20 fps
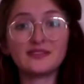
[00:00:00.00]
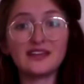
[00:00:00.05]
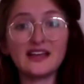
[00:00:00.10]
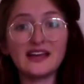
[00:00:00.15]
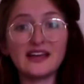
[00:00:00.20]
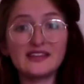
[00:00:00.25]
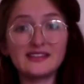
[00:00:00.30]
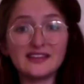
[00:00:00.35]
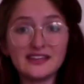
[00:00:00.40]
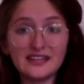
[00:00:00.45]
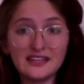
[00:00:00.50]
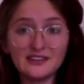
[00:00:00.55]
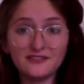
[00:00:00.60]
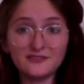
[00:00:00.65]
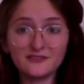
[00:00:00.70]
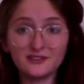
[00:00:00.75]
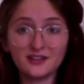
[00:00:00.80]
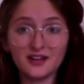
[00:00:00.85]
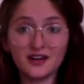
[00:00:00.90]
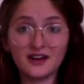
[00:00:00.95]
and the
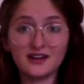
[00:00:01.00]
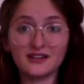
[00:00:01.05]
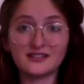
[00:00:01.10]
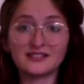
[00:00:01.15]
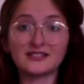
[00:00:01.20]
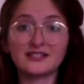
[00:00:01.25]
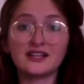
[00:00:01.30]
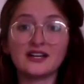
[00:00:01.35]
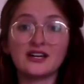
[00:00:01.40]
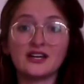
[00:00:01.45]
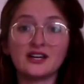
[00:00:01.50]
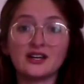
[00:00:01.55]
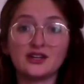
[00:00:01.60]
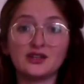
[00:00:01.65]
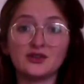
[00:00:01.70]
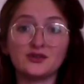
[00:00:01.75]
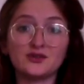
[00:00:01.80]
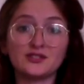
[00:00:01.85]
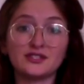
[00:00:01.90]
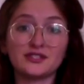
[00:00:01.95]
if clause
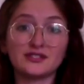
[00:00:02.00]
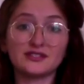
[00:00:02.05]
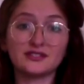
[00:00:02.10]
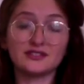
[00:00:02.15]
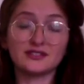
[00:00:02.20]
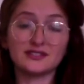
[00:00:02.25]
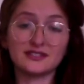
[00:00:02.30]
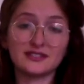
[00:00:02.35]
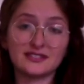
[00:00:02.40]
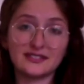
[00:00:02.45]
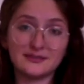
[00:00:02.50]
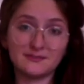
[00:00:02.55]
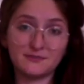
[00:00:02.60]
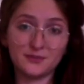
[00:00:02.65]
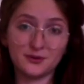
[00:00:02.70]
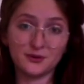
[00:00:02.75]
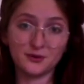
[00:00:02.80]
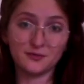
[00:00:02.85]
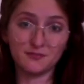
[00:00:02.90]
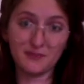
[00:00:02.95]
uses
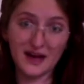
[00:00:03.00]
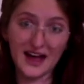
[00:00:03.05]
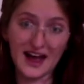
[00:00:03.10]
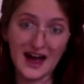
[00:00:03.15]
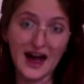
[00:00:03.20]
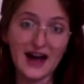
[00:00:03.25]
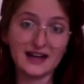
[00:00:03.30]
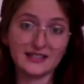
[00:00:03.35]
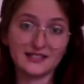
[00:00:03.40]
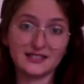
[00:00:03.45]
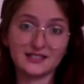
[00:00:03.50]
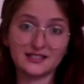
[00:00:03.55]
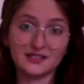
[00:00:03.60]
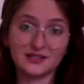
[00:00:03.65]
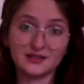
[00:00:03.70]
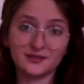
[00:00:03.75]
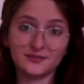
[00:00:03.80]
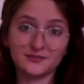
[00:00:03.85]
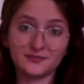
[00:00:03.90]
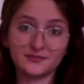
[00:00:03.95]
simple past.
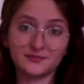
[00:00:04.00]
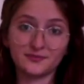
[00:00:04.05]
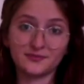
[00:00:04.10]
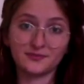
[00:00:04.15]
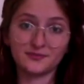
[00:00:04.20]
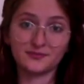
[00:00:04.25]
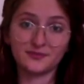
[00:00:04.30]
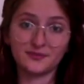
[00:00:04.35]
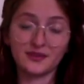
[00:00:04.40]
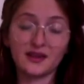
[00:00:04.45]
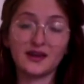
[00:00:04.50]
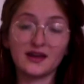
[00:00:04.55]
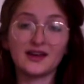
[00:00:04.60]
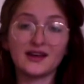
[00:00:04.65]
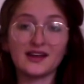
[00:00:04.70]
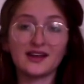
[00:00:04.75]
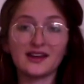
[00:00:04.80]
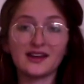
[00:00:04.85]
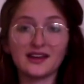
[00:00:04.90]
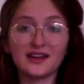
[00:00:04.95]

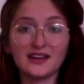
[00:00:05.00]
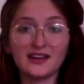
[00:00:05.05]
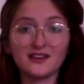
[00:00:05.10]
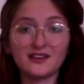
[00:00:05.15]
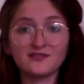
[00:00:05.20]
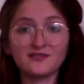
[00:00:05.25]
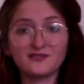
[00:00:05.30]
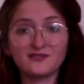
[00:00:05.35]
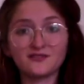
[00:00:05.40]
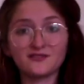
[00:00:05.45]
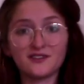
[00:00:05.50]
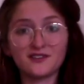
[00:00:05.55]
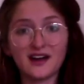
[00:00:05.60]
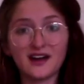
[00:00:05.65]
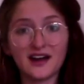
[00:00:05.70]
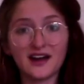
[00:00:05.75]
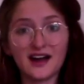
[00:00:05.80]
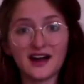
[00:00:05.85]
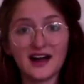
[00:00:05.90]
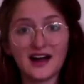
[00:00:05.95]
If
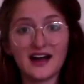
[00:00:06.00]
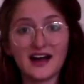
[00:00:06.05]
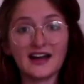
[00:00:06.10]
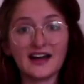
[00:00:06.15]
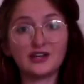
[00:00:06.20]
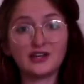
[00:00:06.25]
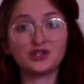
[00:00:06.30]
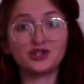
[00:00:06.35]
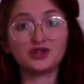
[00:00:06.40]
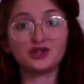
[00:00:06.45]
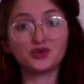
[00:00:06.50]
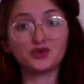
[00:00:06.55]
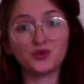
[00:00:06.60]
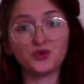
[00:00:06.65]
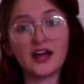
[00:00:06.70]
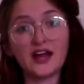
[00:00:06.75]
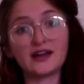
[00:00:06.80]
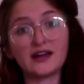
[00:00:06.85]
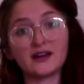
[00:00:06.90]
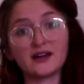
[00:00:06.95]
I
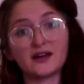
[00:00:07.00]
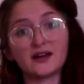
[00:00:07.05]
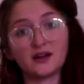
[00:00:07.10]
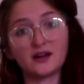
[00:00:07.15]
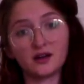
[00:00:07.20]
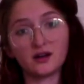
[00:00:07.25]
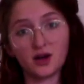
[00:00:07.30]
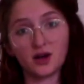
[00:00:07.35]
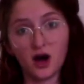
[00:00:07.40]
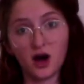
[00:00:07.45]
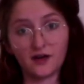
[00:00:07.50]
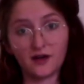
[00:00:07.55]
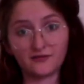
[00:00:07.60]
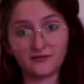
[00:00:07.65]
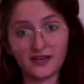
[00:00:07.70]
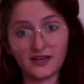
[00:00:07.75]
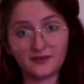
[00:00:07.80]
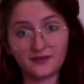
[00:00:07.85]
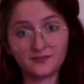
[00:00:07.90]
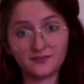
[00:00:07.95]
drank
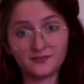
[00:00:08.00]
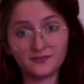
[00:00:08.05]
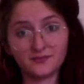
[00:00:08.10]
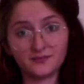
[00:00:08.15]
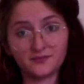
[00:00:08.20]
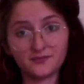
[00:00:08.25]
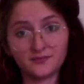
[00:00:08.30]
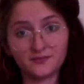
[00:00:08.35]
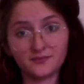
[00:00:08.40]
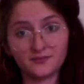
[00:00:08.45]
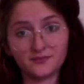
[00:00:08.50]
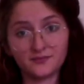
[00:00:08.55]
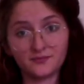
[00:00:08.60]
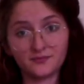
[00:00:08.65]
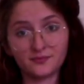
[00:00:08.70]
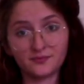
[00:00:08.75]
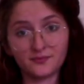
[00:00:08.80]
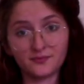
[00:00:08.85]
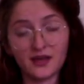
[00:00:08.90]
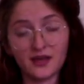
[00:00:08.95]
coffee,
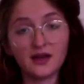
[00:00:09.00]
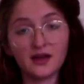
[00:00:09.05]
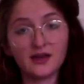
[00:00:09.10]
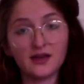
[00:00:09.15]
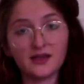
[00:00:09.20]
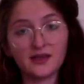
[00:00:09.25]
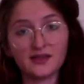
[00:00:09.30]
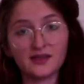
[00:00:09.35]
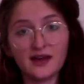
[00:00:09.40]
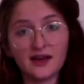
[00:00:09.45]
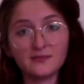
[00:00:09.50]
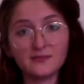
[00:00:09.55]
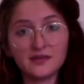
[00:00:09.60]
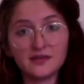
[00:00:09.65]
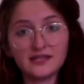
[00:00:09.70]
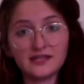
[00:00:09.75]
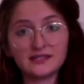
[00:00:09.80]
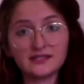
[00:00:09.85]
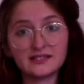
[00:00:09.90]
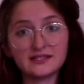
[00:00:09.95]
that
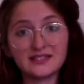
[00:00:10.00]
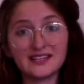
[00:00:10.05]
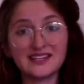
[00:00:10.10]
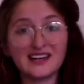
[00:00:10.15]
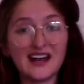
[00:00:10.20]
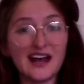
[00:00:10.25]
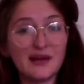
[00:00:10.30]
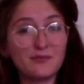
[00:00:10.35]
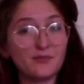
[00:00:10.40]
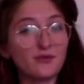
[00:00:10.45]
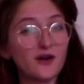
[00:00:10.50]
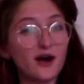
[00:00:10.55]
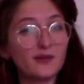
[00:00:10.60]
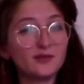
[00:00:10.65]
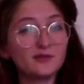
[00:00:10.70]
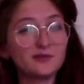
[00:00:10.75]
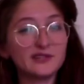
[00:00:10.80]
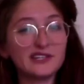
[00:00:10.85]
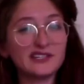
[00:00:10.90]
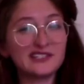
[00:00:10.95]
means that I
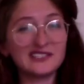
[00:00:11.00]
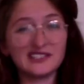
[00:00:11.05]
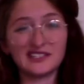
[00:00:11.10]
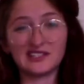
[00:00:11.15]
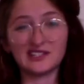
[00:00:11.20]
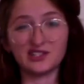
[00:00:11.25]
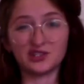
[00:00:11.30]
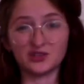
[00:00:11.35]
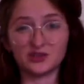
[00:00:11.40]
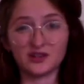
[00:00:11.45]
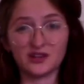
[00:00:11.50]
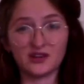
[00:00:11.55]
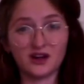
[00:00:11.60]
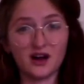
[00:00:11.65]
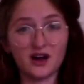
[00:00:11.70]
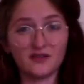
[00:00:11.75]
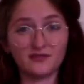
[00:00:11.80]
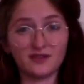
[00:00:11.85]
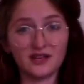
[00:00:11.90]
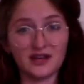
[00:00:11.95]
probably didn't drink
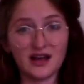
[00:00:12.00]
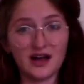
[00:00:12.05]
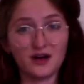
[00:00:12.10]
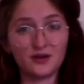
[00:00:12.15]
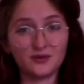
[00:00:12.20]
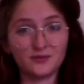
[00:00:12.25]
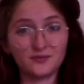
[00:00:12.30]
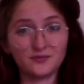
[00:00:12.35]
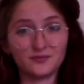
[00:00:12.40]
coffee now.